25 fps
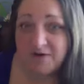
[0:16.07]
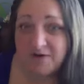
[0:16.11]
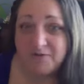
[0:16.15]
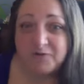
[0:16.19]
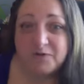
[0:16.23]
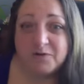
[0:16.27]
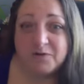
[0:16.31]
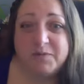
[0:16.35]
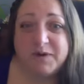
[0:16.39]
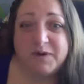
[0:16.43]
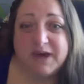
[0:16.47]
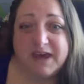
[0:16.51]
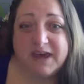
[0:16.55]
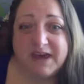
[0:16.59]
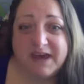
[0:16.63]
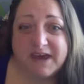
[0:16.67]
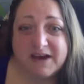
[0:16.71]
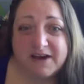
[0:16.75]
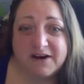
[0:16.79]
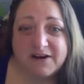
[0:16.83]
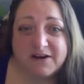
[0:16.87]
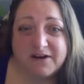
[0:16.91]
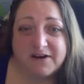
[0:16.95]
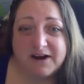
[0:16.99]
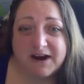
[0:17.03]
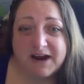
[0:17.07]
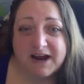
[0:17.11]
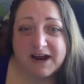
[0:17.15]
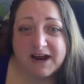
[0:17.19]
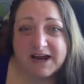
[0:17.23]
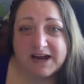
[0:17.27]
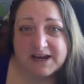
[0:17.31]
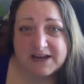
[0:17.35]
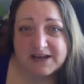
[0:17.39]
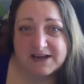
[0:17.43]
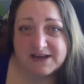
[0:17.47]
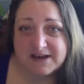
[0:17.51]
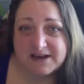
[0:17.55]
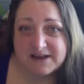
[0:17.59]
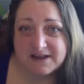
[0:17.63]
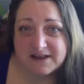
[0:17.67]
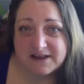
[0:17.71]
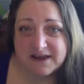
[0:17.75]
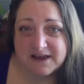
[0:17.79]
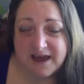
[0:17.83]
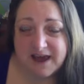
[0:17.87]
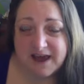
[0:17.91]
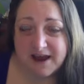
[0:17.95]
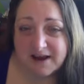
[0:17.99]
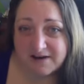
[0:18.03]
will be here in
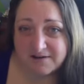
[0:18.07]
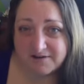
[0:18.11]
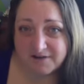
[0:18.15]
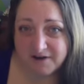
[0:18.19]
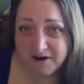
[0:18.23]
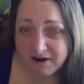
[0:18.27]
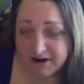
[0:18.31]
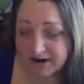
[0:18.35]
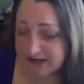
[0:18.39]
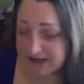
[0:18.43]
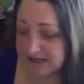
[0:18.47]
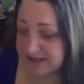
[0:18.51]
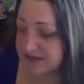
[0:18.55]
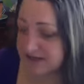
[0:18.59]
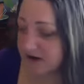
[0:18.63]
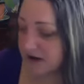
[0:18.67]
the end of August,